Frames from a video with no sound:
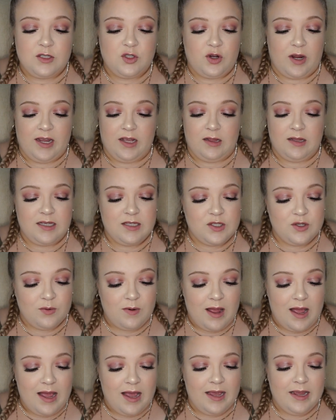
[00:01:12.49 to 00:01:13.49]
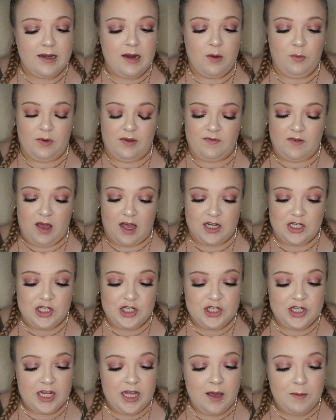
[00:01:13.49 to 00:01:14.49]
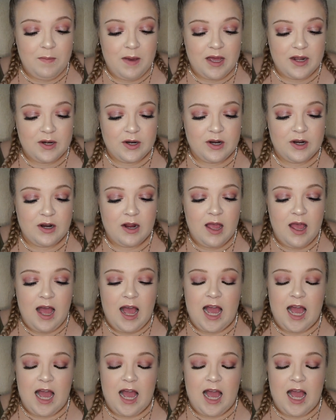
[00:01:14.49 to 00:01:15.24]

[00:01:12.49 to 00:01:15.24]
triglyceride. We've got shea butter.